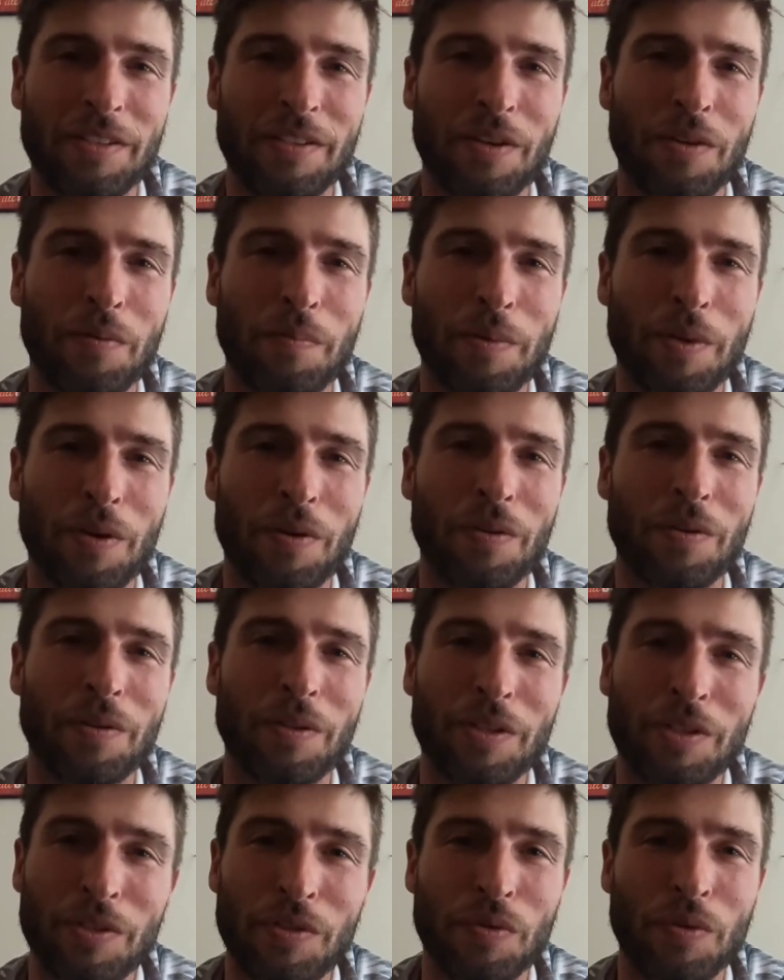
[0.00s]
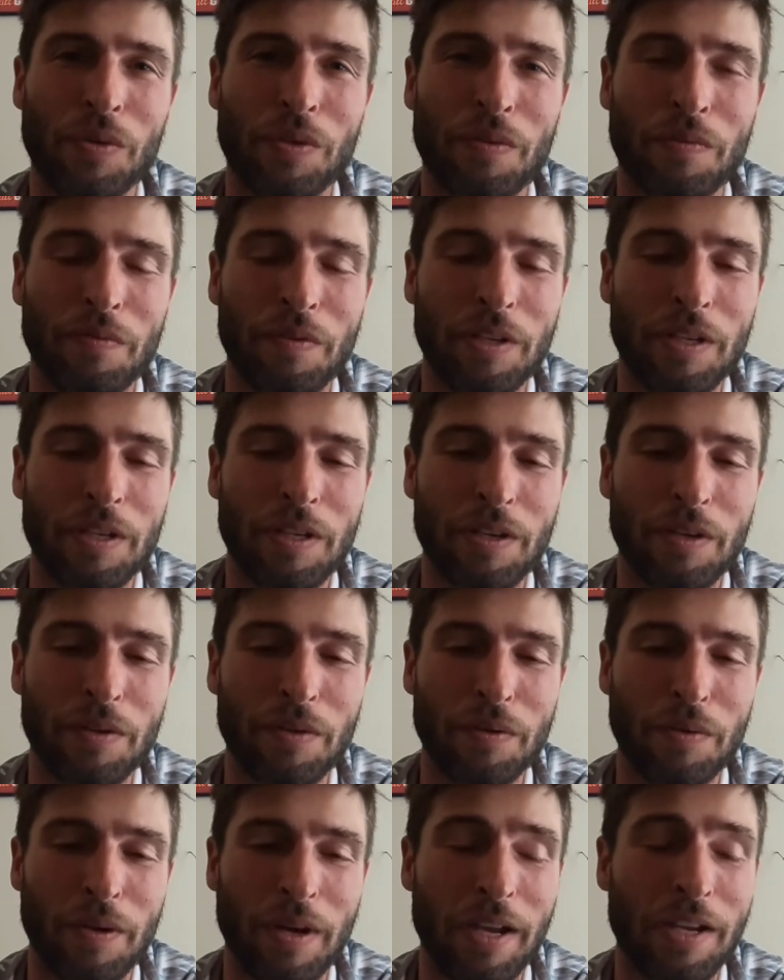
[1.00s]
I hope y'all enjoyed the
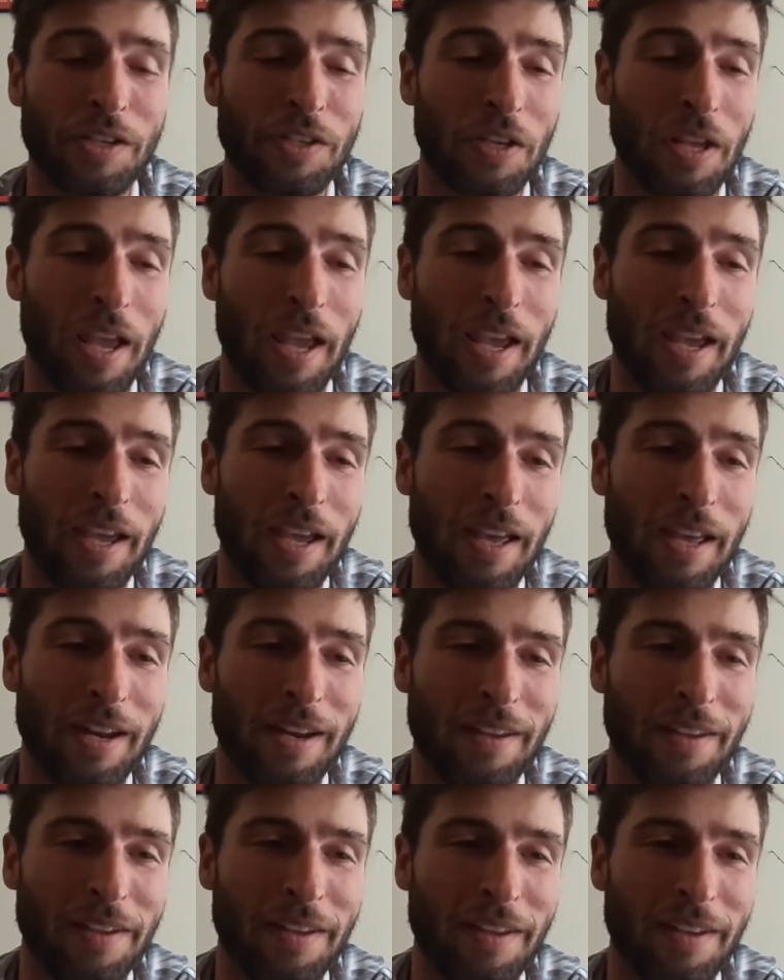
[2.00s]
video. I actually had,